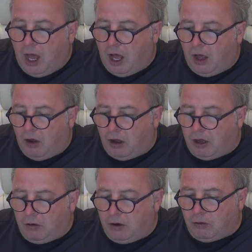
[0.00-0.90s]
I
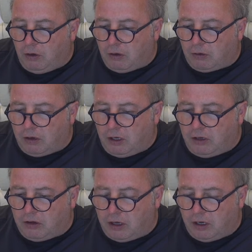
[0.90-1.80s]
don't know, Jogan.
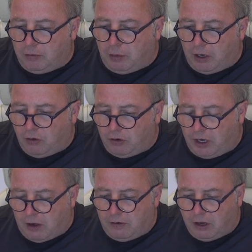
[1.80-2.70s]
It's going to depend on the
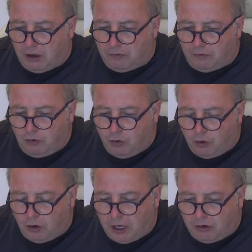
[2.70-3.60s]
area. I've
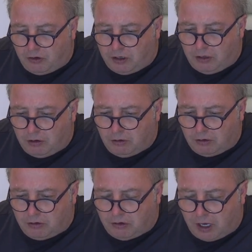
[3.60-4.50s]
not actually
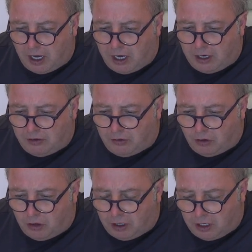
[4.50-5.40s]
looked at
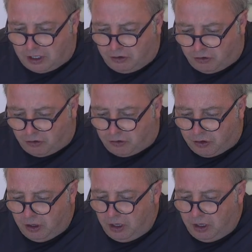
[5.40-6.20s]
the list.